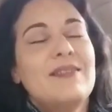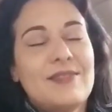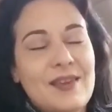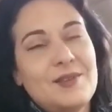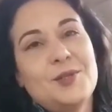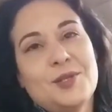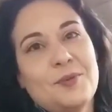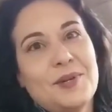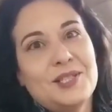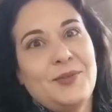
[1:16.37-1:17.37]
Thank you so
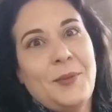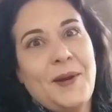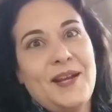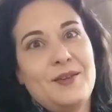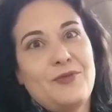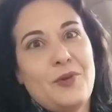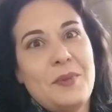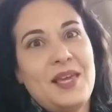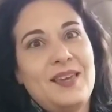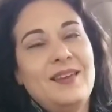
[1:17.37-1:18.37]
much for praying for
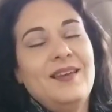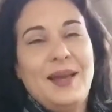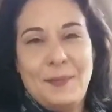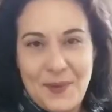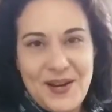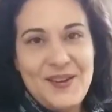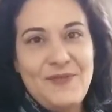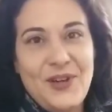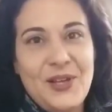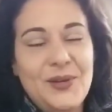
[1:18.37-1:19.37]
me. I'm praying
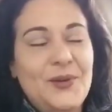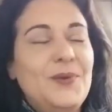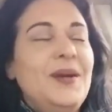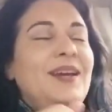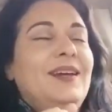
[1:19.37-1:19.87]
for you.